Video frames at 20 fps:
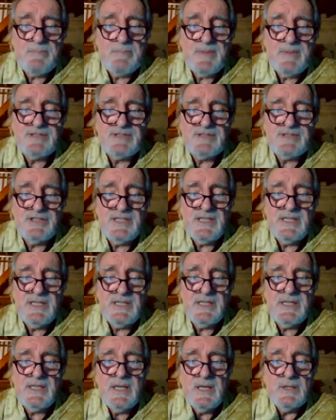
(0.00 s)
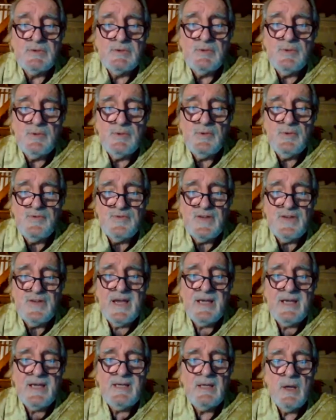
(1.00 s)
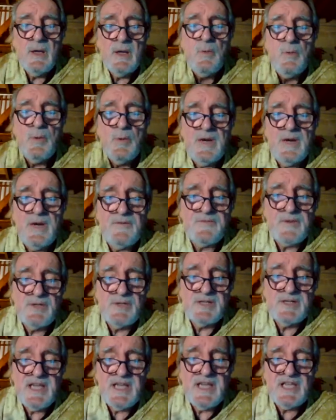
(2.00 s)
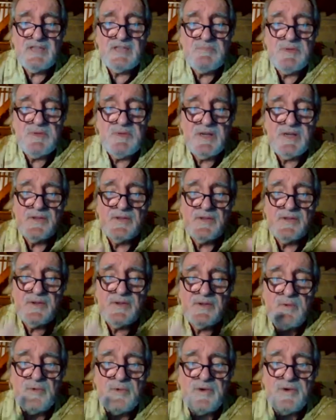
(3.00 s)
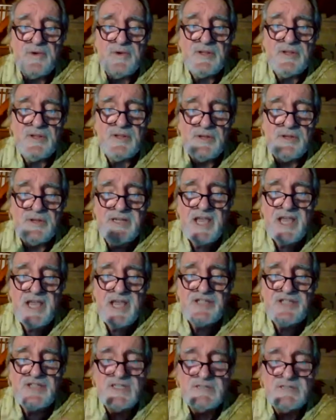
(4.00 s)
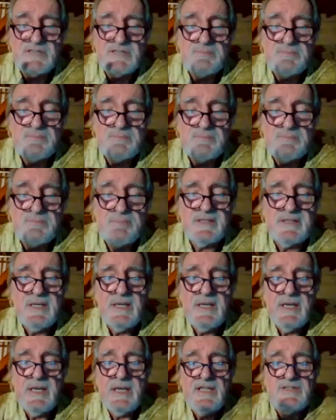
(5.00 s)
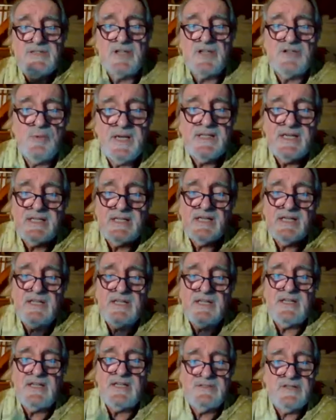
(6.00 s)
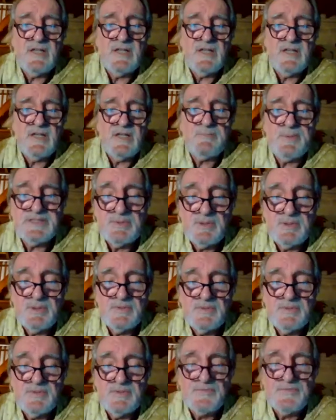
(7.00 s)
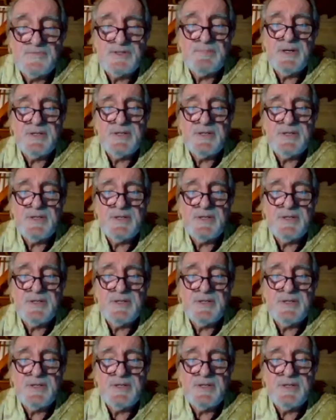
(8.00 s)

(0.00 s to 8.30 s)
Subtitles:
to fly away from the cage, because the cage is built in such a way that it is not possible for the bird to